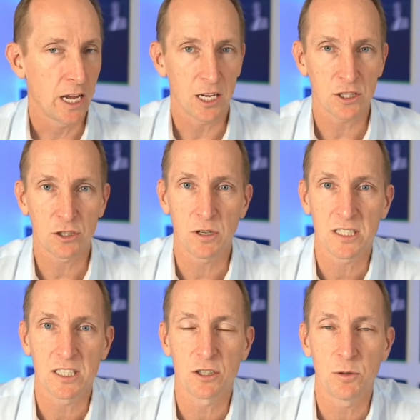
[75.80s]
how
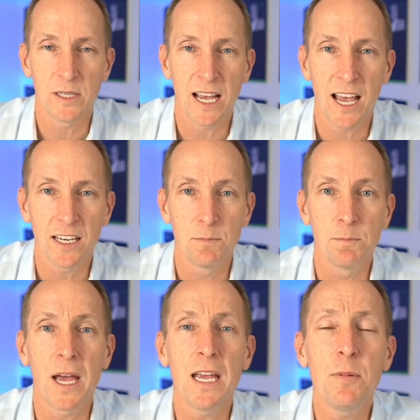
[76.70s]
stress is created.
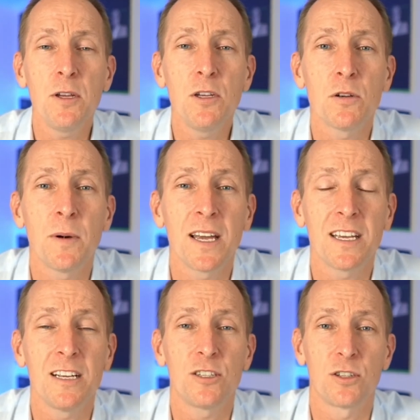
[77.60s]
Maybe you're
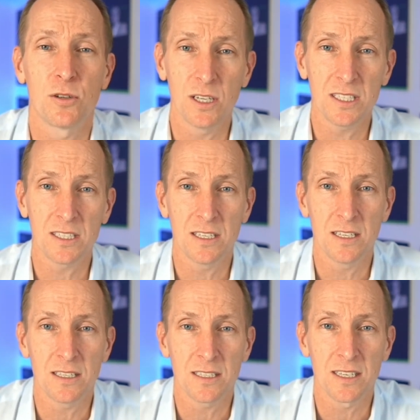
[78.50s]
making
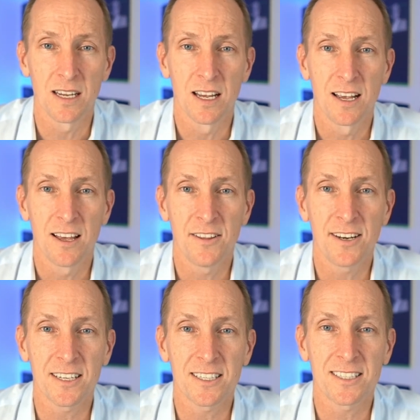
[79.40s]
choices
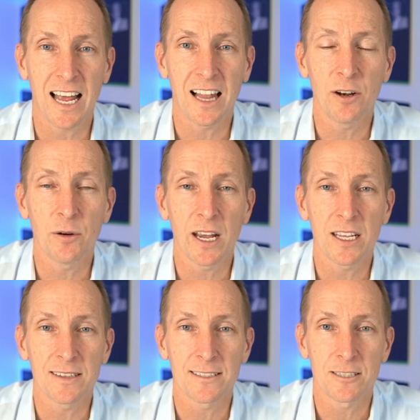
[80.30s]
that
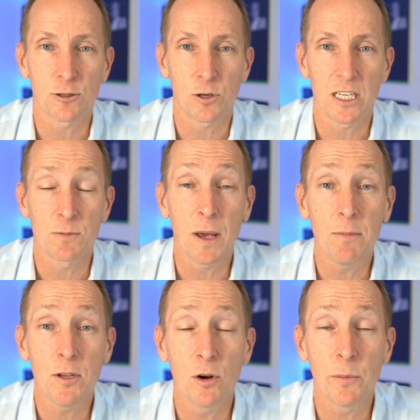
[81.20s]
accelerate the stress.
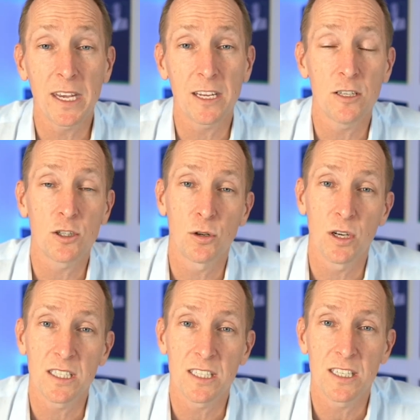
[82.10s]
Maybe you're making
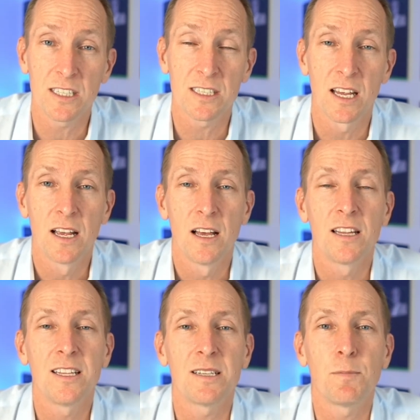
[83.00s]
choices
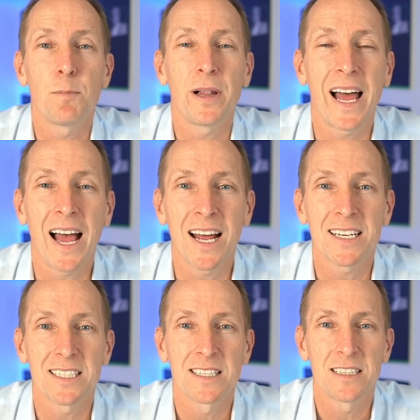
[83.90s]
that
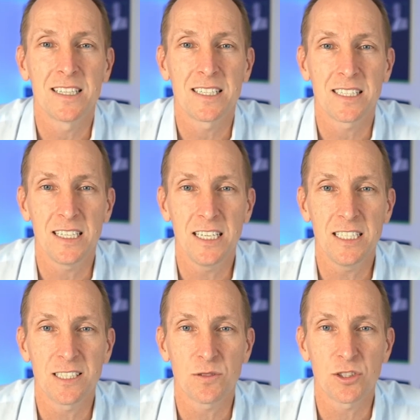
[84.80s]
plant the
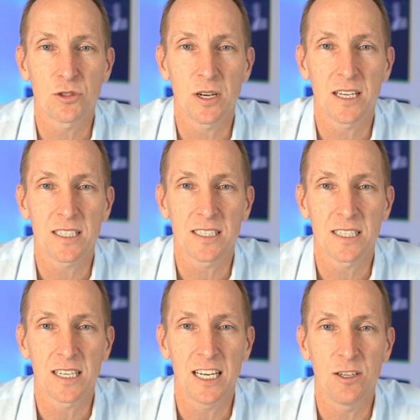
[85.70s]
seeds of
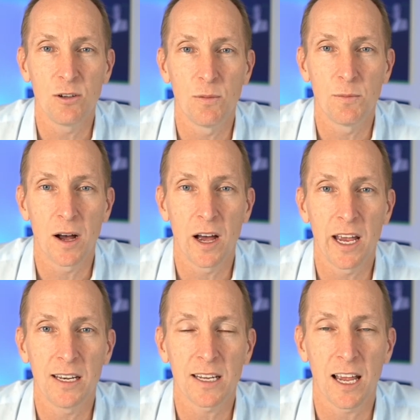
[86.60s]
stress in your
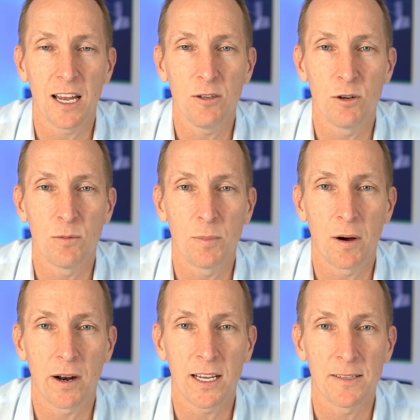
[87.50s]
mind and your
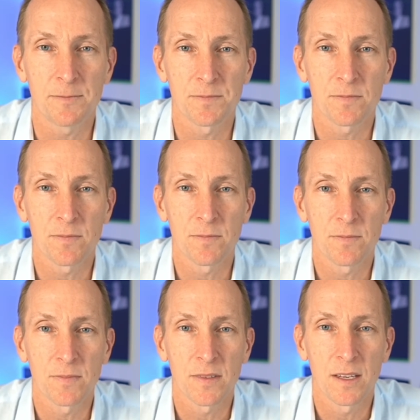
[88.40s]
body.
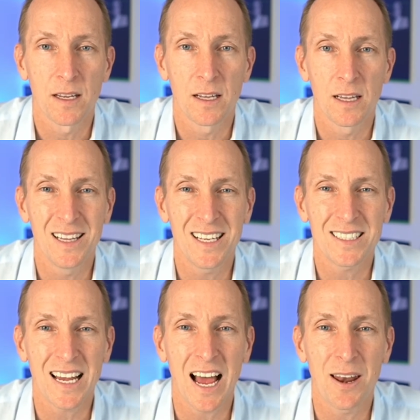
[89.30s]

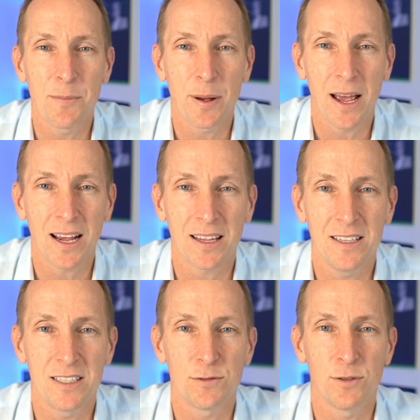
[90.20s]
Let's unpack
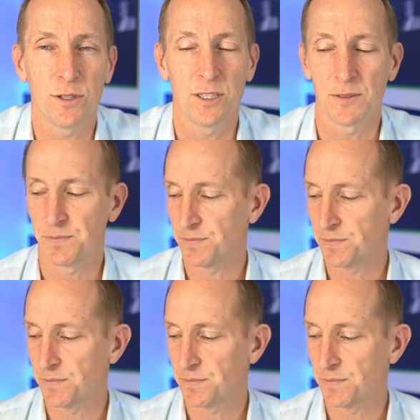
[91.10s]
this for you.